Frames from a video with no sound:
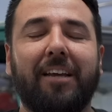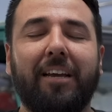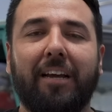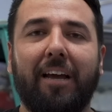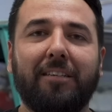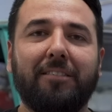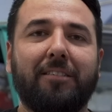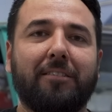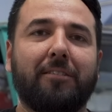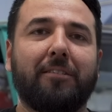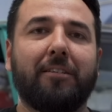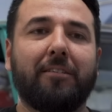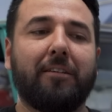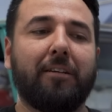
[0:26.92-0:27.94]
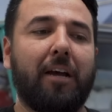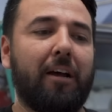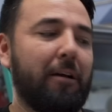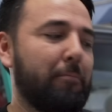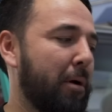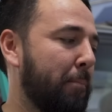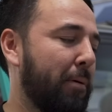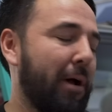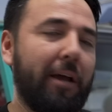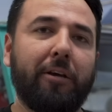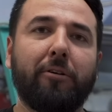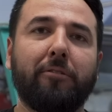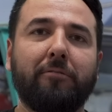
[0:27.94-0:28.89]
Hey guys, I'm
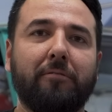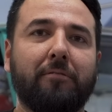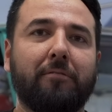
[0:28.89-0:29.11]
Pallo,